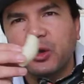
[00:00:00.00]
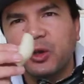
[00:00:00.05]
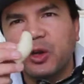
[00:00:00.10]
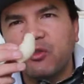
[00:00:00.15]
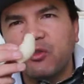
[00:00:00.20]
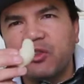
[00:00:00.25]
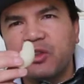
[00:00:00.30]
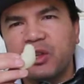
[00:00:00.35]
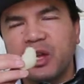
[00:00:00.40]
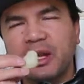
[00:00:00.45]
I'll
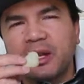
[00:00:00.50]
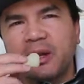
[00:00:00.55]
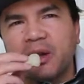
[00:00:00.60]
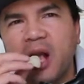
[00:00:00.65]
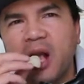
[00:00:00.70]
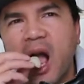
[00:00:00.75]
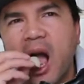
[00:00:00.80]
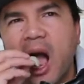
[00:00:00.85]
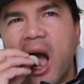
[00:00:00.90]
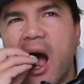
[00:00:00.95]
go for
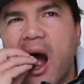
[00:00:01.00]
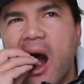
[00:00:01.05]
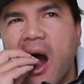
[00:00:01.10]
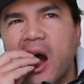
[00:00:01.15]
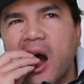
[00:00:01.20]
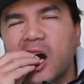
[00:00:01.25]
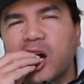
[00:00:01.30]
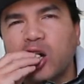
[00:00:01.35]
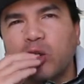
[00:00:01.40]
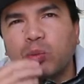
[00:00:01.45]
another.
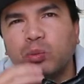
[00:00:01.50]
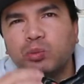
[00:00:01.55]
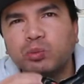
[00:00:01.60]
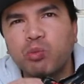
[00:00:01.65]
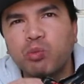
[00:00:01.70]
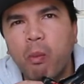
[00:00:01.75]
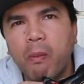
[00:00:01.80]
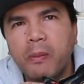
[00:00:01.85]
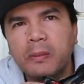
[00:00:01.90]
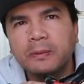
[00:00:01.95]

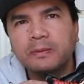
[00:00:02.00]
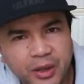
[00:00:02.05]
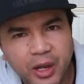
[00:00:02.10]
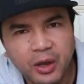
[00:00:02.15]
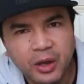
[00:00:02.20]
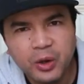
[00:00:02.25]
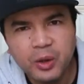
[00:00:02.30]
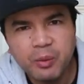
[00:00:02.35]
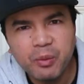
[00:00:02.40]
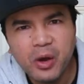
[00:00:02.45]

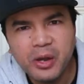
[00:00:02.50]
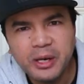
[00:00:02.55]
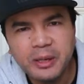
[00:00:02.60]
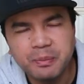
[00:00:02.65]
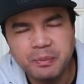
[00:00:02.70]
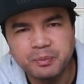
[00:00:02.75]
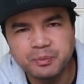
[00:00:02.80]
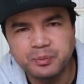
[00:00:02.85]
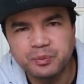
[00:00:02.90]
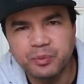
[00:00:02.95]
I don't mind
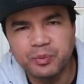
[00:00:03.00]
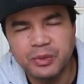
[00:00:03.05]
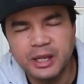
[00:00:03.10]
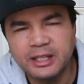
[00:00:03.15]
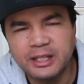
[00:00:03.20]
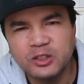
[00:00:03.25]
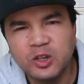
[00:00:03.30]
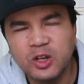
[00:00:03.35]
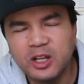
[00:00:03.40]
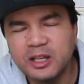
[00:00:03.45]
them.
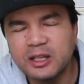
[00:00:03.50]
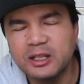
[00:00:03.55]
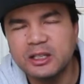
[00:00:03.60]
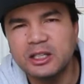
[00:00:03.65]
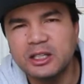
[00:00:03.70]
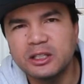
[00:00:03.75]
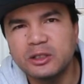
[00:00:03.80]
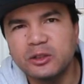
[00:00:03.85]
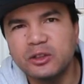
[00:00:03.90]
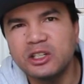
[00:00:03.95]

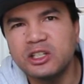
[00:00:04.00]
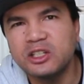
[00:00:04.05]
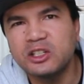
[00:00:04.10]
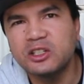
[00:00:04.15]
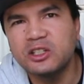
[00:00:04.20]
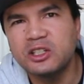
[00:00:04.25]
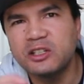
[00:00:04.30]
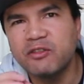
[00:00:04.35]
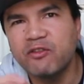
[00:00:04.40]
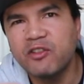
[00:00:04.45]

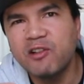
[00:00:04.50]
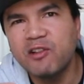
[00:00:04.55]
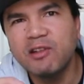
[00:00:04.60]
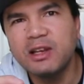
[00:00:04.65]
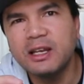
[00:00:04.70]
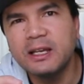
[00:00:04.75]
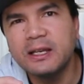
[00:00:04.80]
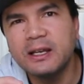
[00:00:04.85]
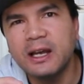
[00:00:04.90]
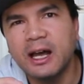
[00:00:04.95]
It's
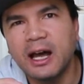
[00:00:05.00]
very